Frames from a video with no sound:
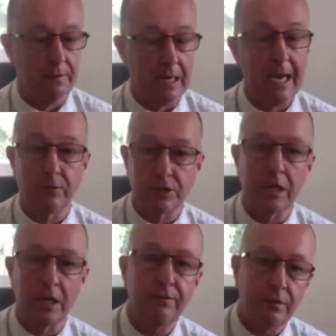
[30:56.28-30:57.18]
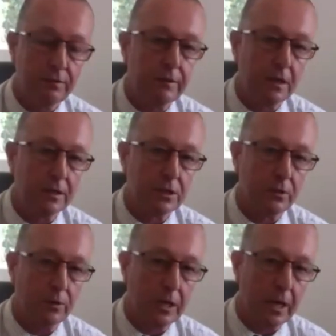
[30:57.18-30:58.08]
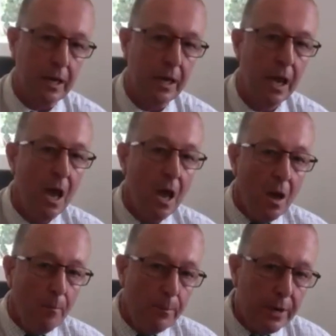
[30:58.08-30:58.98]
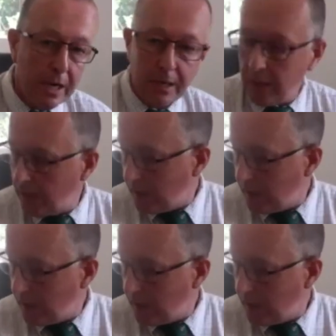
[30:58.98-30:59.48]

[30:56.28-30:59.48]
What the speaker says: allows it, and if you feel it's okay. But in